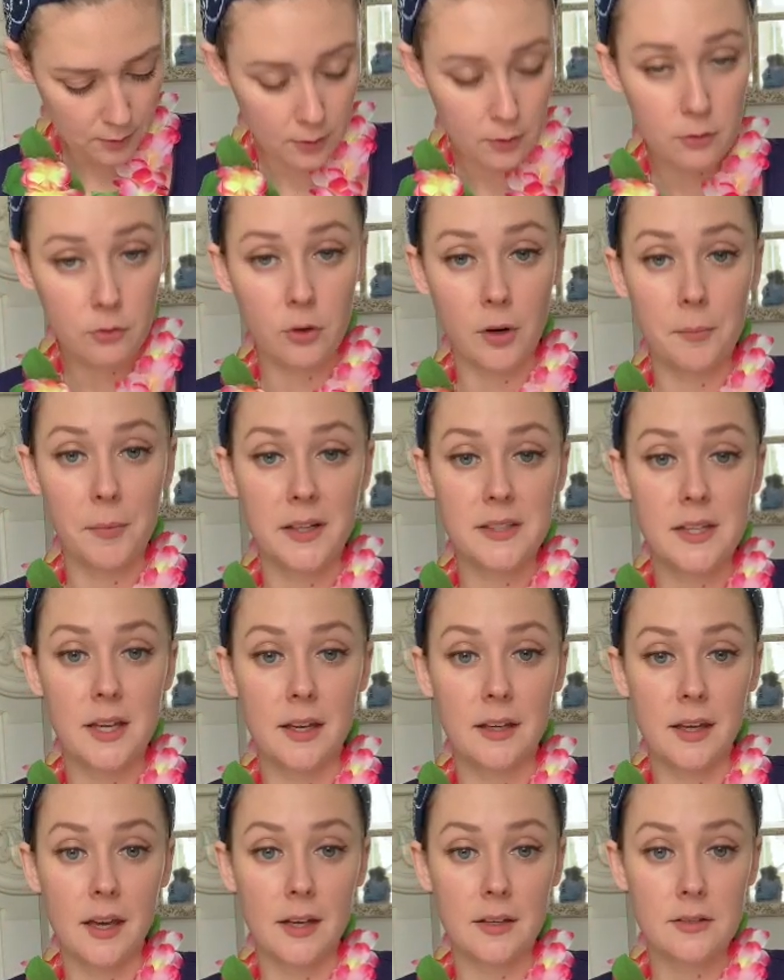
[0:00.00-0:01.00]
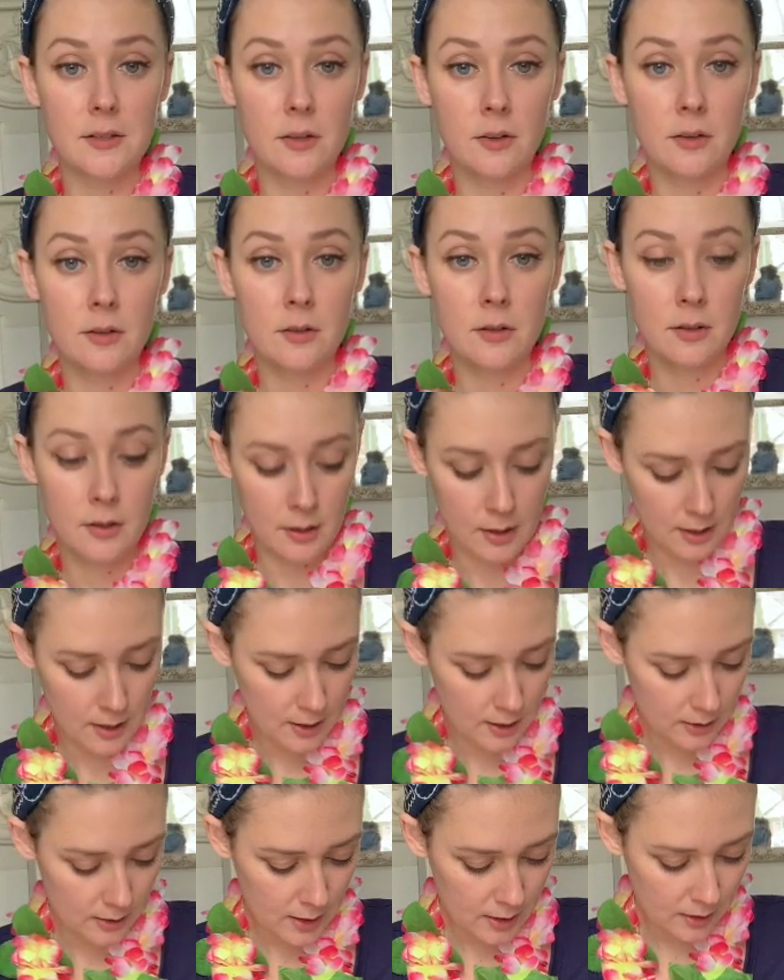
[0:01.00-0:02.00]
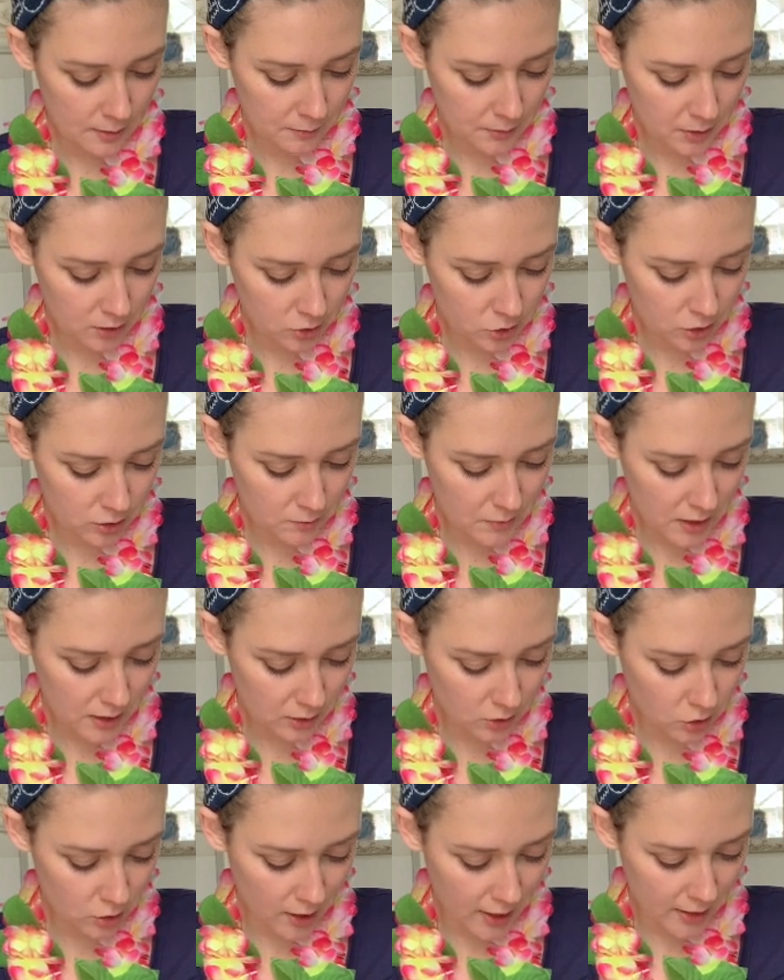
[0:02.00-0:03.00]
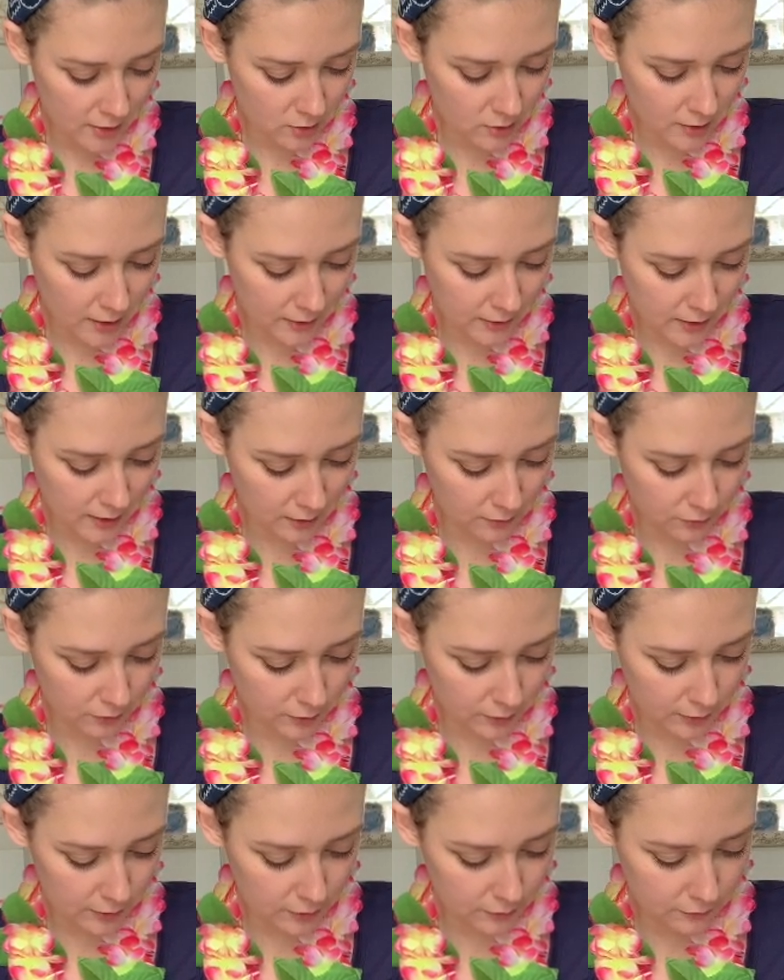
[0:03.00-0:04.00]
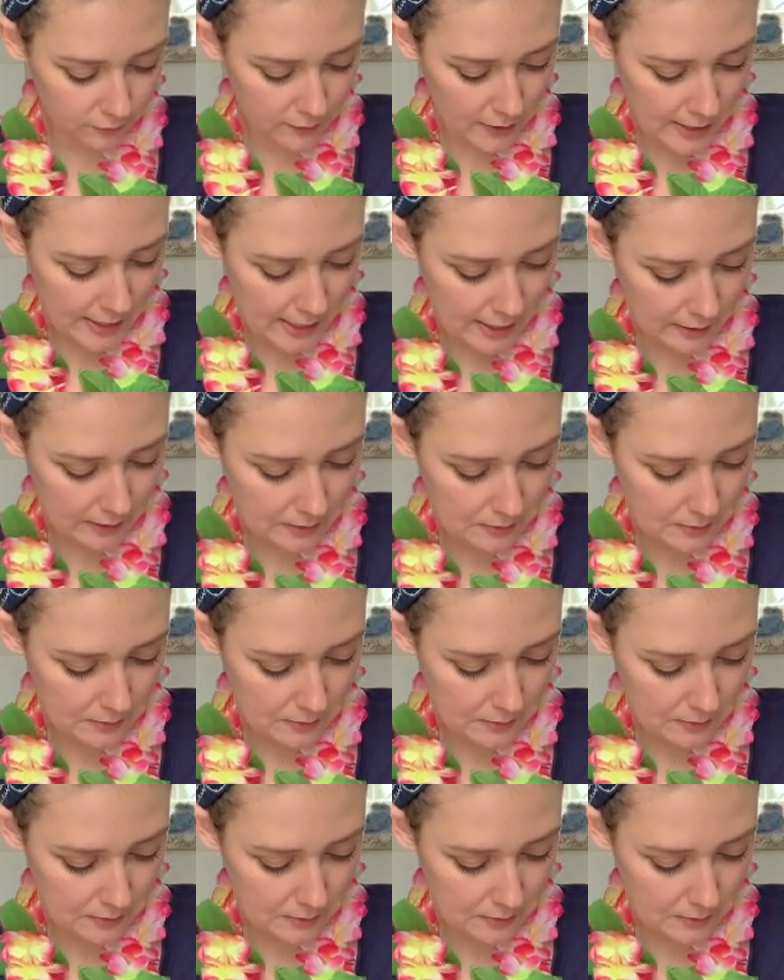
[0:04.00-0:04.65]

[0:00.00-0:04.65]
from my sandcastle. Then I'm going to just make a triangle on the end for a little flag.